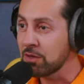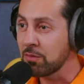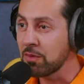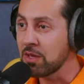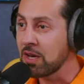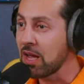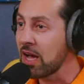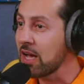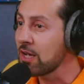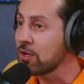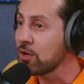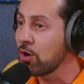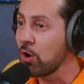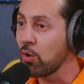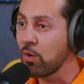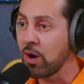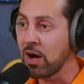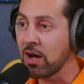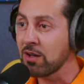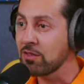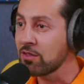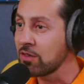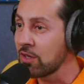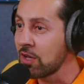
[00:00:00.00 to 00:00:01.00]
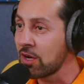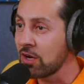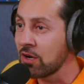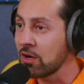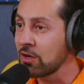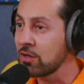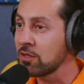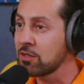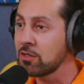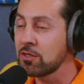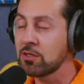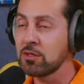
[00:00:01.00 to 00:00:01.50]
I mean, I go out
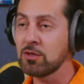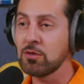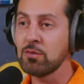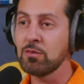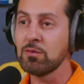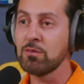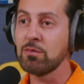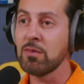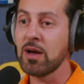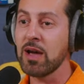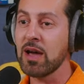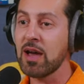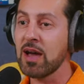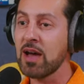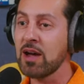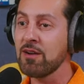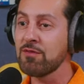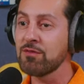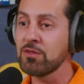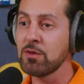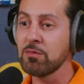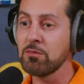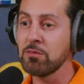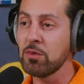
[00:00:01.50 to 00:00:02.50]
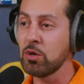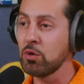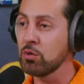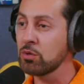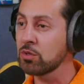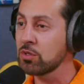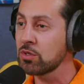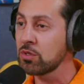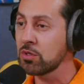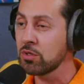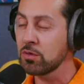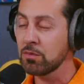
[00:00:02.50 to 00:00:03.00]
there to have the
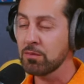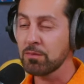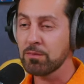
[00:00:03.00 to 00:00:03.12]
most